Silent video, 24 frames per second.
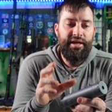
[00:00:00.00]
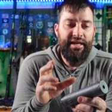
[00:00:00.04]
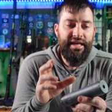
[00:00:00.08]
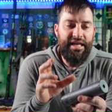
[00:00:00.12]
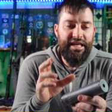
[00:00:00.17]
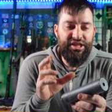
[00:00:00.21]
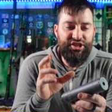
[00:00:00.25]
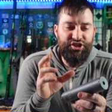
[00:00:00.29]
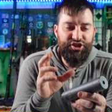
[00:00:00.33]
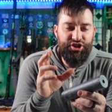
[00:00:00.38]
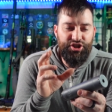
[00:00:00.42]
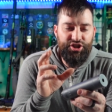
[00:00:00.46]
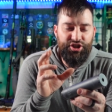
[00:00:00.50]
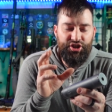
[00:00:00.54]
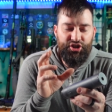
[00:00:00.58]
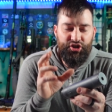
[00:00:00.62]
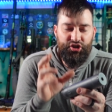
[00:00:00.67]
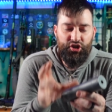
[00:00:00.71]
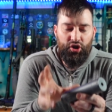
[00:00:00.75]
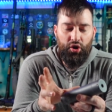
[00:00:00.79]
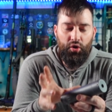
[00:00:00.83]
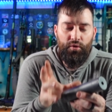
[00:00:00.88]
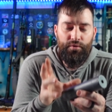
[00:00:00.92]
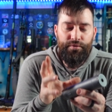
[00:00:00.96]
It's just
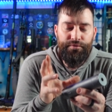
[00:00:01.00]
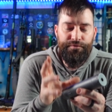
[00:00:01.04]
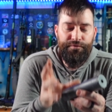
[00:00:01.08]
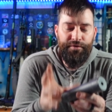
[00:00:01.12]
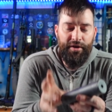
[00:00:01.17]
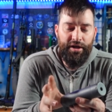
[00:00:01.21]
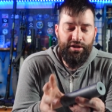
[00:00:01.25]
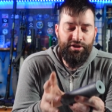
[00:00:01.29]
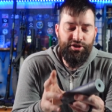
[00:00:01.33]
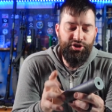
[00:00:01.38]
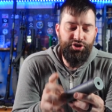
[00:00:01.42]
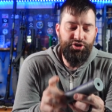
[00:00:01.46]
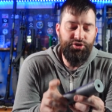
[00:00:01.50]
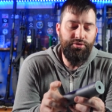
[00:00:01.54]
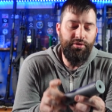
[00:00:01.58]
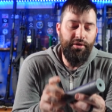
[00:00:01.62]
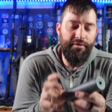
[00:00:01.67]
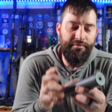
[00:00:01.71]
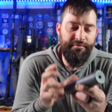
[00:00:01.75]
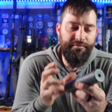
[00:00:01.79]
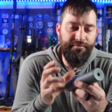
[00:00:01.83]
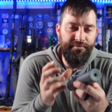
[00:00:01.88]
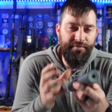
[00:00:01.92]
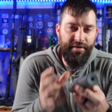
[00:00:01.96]
so fun to shoot
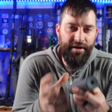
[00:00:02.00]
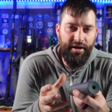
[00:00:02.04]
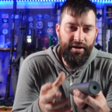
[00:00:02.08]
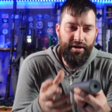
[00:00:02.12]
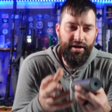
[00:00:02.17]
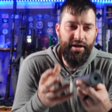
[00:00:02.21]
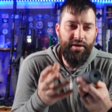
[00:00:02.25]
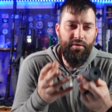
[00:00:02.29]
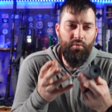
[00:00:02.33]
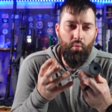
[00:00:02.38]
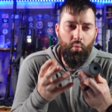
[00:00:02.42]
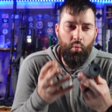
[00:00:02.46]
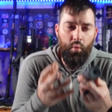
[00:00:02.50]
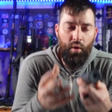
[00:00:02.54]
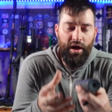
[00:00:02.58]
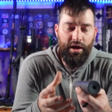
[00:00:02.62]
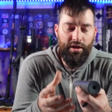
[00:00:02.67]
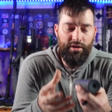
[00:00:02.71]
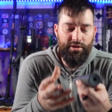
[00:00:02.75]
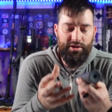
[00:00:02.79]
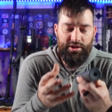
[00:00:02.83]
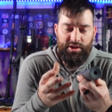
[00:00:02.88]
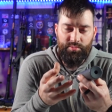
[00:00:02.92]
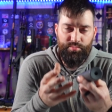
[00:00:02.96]
a very
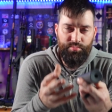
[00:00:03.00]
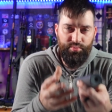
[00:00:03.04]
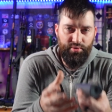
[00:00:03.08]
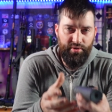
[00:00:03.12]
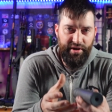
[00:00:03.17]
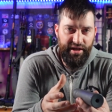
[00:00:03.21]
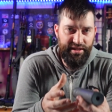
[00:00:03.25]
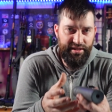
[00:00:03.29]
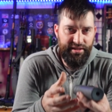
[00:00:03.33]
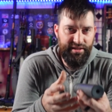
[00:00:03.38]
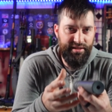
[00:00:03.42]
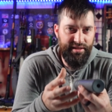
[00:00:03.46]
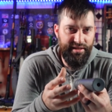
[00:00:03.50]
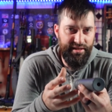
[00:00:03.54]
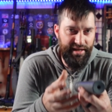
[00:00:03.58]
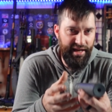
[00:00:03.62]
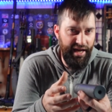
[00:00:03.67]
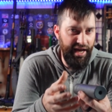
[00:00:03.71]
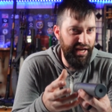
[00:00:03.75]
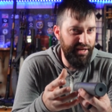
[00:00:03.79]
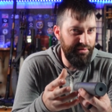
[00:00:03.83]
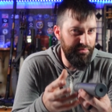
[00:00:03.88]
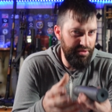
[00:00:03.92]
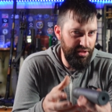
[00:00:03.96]
well suppressed
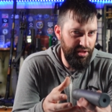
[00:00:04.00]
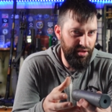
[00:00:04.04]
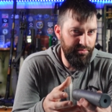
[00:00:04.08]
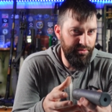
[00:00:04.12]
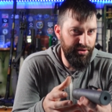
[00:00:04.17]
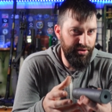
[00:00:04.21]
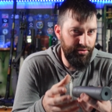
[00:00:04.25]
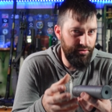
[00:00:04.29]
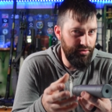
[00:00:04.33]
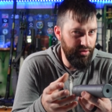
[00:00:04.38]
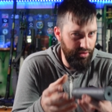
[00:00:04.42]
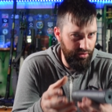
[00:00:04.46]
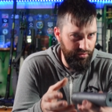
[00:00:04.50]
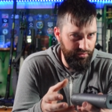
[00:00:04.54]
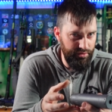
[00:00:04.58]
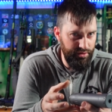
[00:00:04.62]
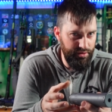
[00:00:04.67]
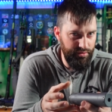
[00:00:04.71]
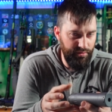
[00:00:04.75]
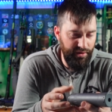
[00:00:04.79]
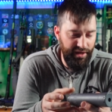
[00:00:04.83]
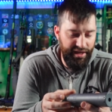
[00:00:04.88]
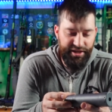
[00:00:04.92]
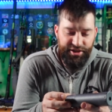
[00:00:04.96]
9mm
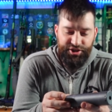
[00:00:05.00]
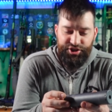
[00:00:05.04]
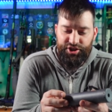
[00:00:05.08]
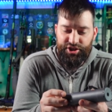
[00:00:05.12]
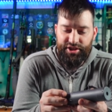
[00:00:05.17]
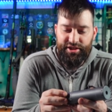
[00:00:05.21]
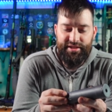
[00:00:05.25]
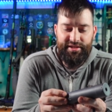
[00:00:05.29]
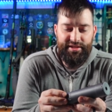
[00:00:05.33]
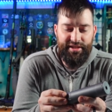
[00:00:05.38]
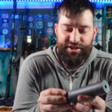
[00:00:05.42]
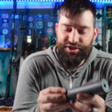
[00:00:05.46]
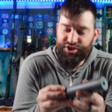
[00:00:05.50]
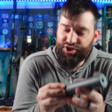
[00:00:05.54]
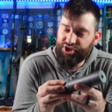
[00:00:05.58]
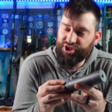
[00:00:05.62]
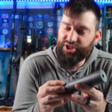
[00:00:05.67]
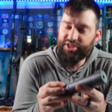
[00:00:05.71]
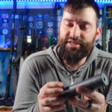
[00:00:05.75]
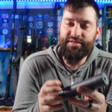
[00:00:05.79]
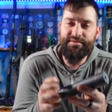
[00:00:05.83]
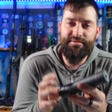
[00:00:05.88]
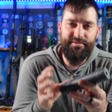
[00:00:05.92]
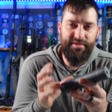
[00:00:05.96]
host, right? It's just, it's
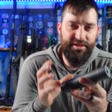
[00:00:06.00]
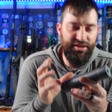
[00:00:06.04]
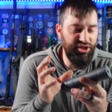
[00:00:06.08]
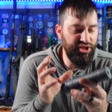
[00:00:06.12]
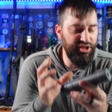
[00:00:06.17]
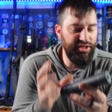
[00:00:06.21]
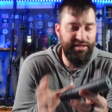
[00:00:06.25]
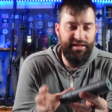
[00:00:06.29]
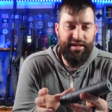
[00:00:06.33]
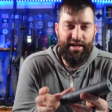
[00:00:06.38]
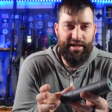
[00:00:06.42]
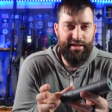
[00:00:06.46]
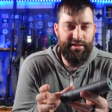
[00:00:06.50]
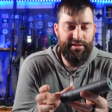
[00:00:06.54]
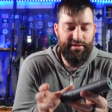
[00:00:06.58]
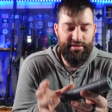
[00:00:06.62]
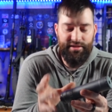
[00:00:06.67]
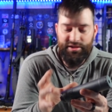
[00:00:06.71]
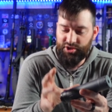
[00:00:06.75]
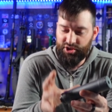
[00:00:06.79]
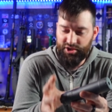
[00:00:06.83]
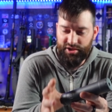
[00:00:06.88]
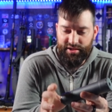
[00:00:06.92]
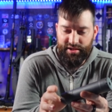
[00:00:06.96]
just, it's just nice.
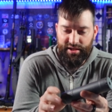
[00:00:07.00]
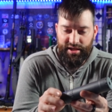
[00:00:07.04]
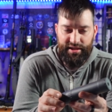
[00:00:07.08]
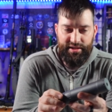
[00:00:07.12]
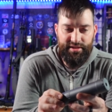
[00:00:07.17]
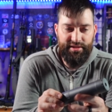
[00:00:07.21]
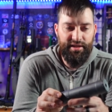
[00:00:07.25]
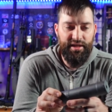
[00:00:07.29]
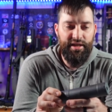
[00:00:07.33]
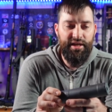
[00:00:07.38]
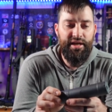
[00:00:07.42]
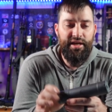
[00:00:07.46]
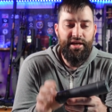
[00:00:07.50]
It's just nice.